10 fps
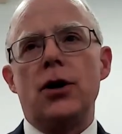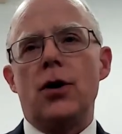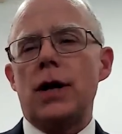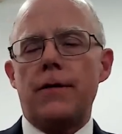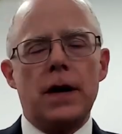You
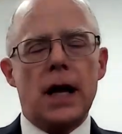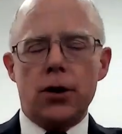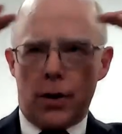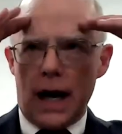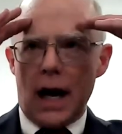know, they feel like
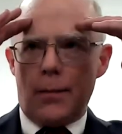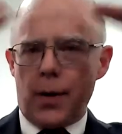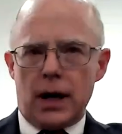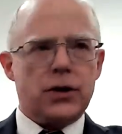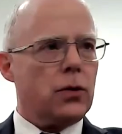okay,
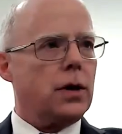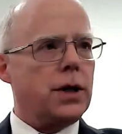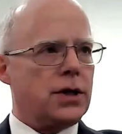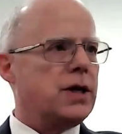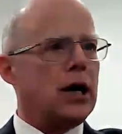praise the Lord,
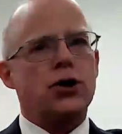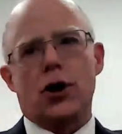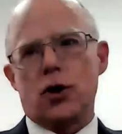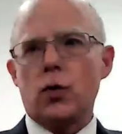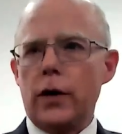this is our
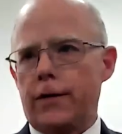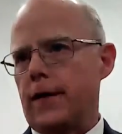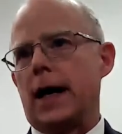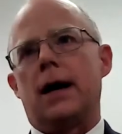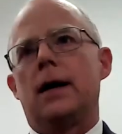church, we
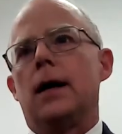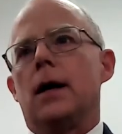fit,